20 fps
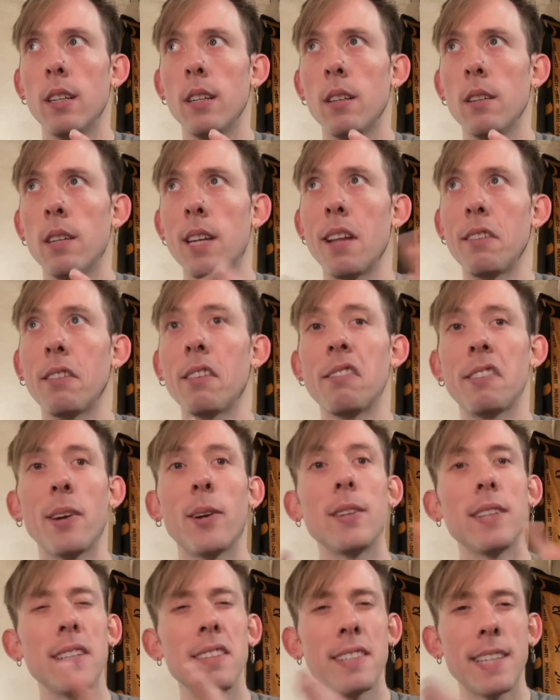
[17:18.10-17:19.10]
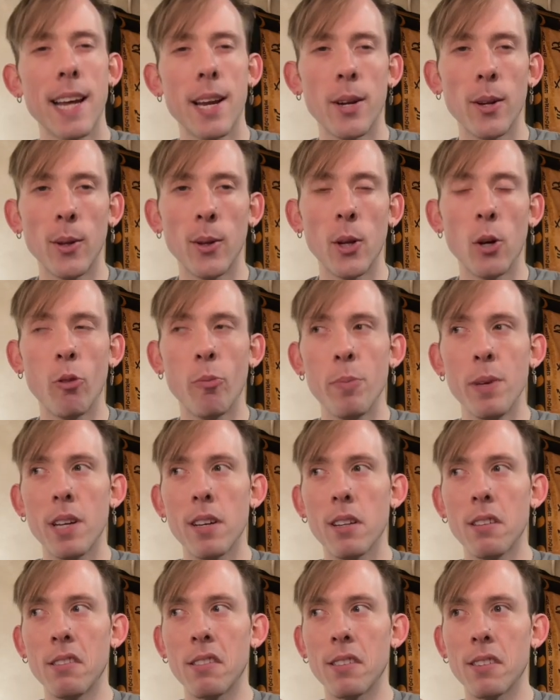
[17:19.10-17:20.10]
necessarily stand alone,
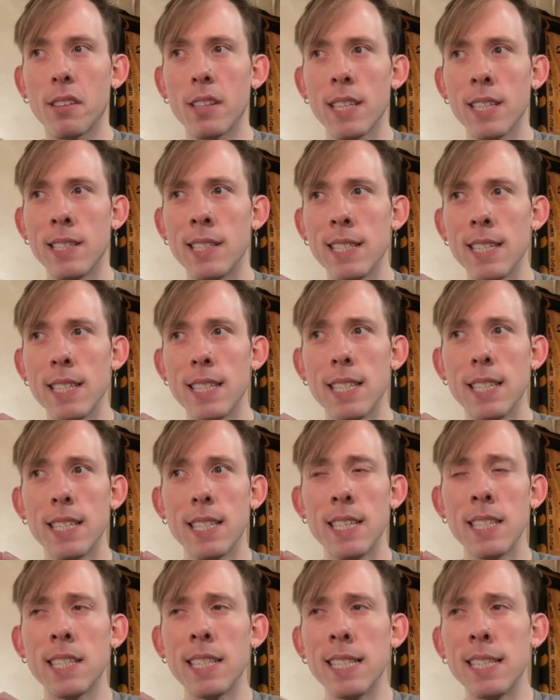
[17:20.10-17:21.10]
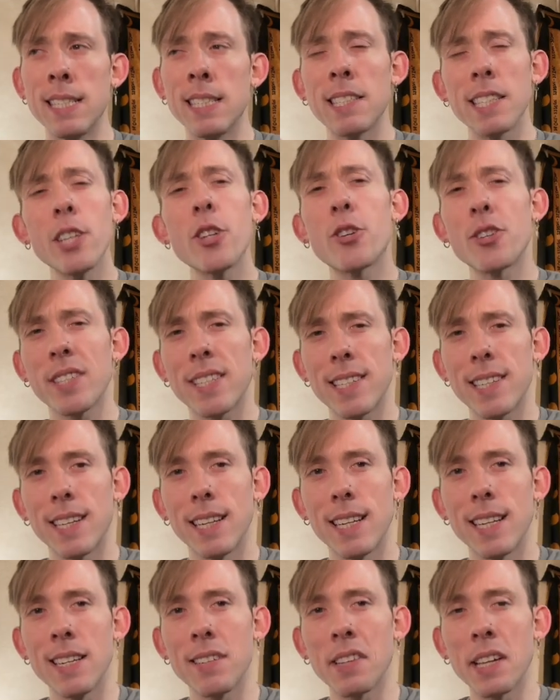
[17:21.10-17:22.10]
because it's interesting.
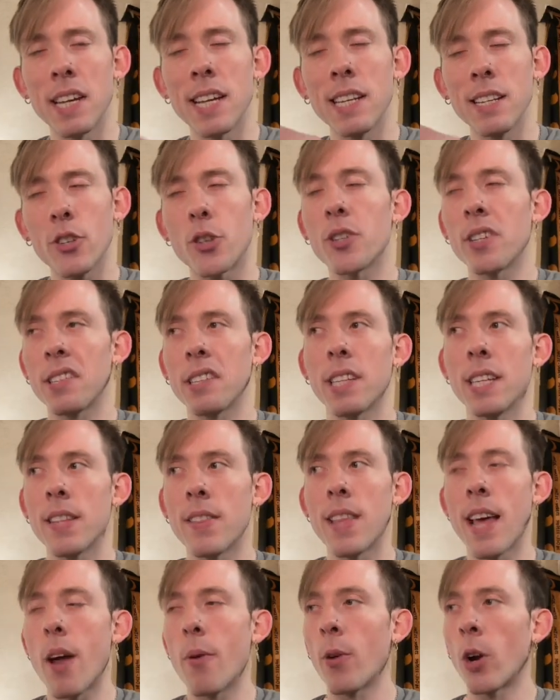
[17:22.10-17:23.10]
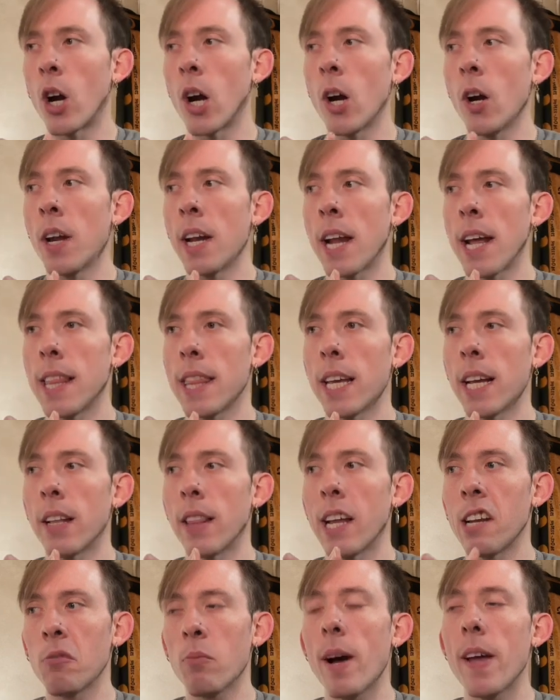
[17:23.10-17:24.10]
It's interesting in that regard. And I think
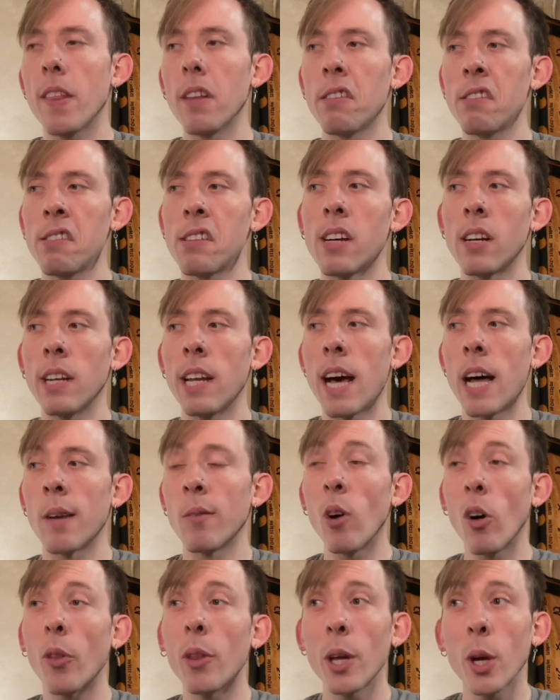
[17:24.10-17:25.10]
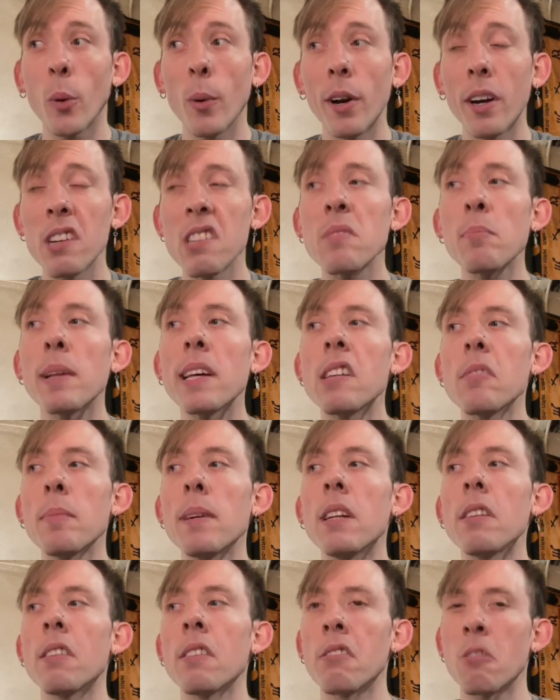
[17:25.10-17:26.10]
that's why the sun, out of all the Aquarius
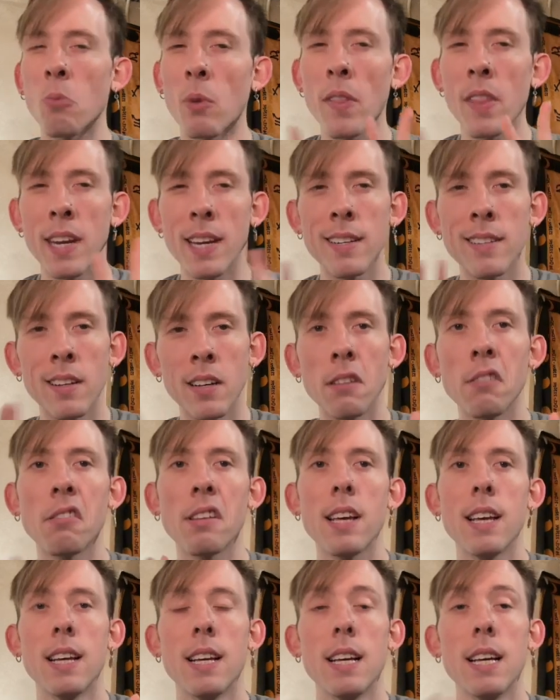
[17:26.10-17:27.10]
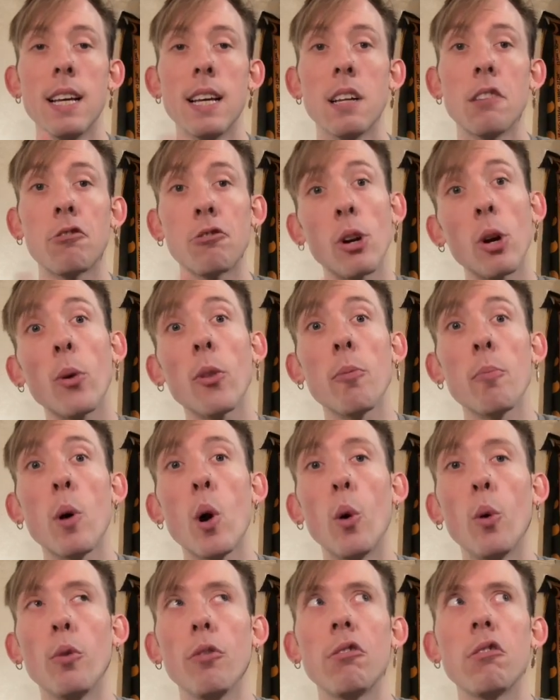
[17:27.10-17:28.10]
placements, is the one that it does struggle the
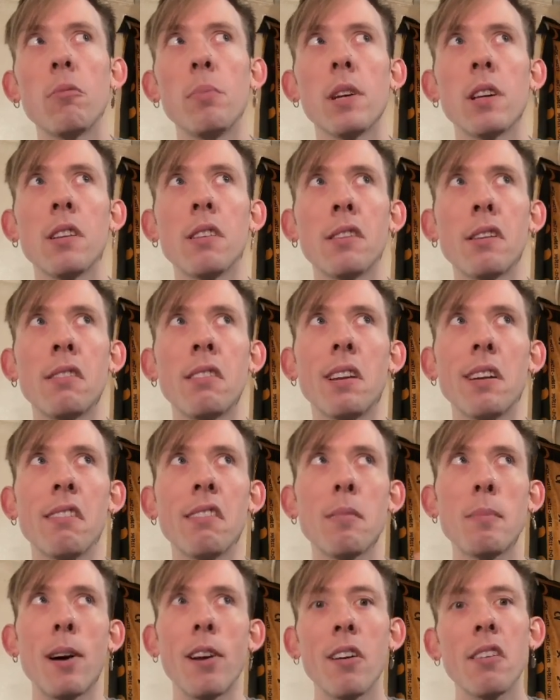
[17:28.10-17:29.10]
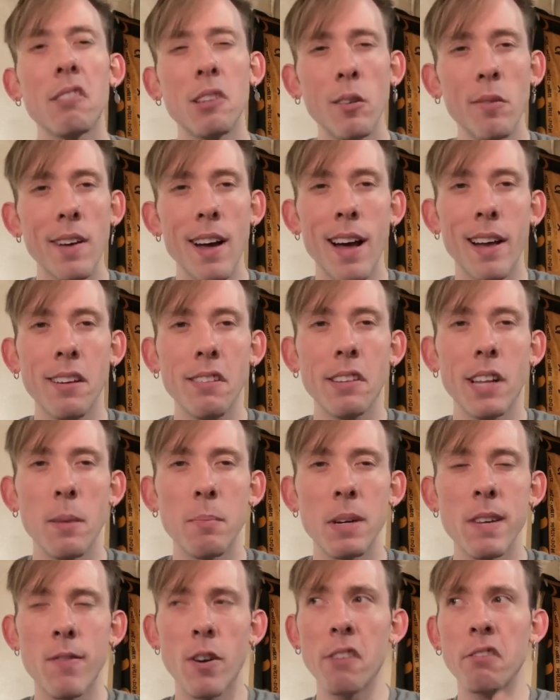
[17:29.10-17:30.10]
most, because the sun is about our self-concept.
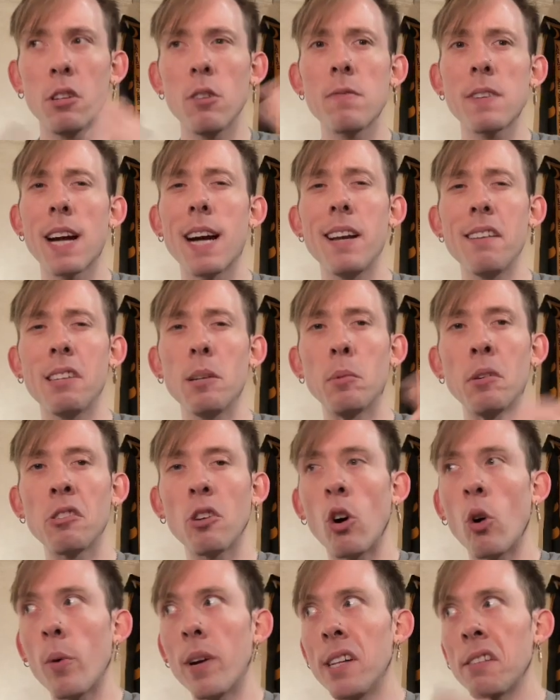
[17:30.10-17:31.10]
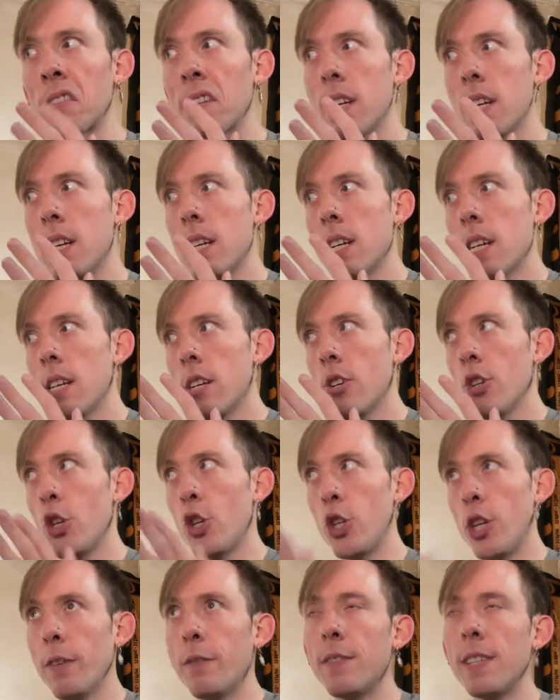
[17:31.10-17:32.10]
And if our self-concept is always
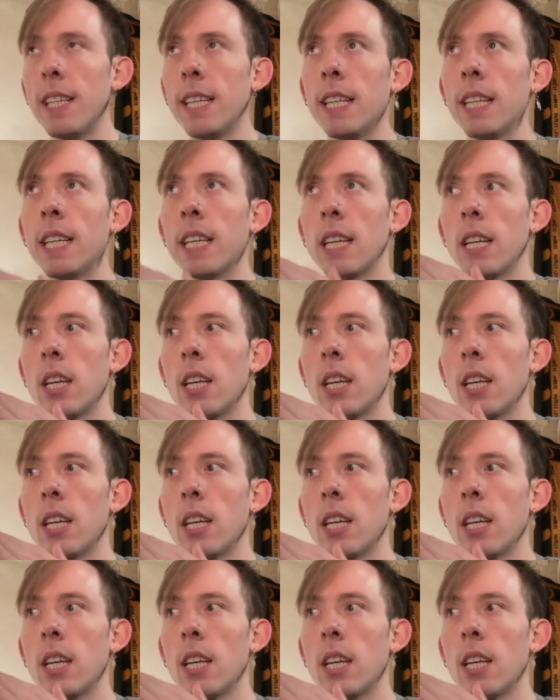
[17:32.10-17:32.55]
shifting